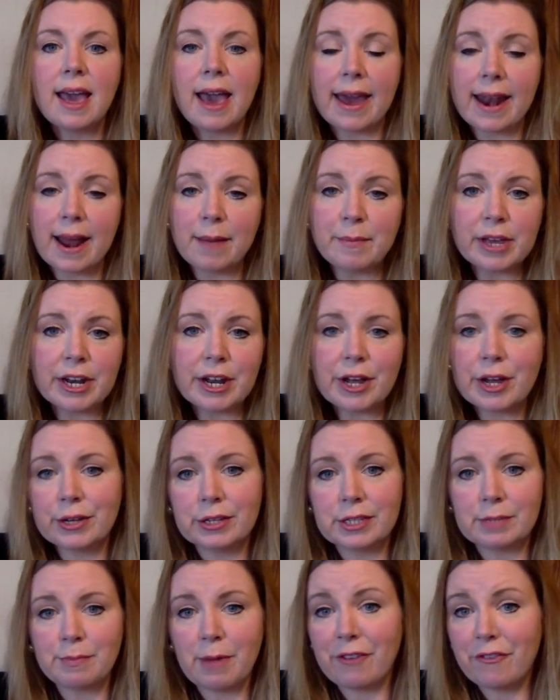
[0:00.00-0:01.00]
and I'm going to
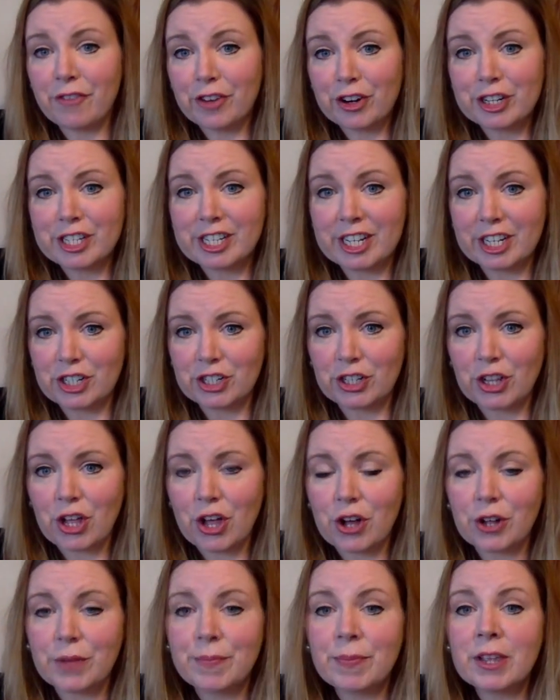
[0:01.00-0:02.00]
host my first stitch
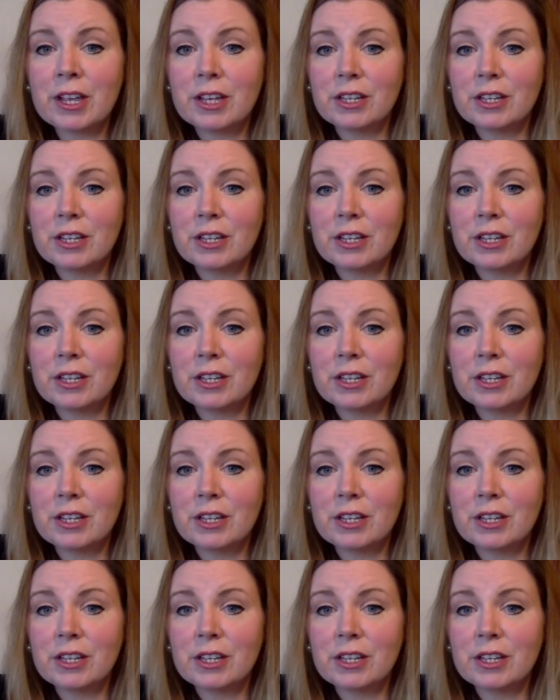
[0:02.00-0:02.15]
along.